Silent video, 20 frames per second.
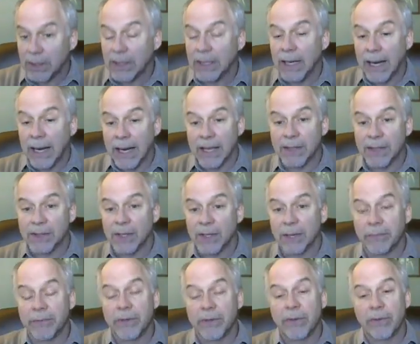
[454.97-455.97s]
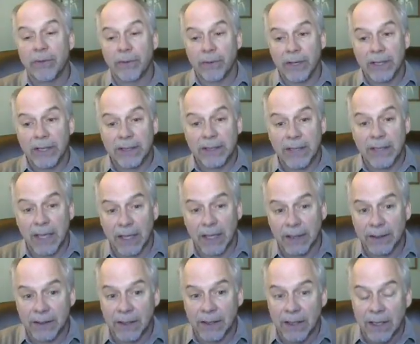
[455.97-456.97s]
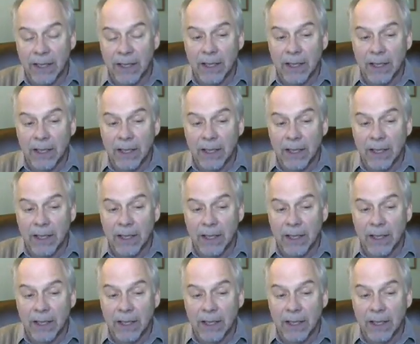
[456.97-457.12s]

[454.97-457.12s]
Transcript: it adds up to 36.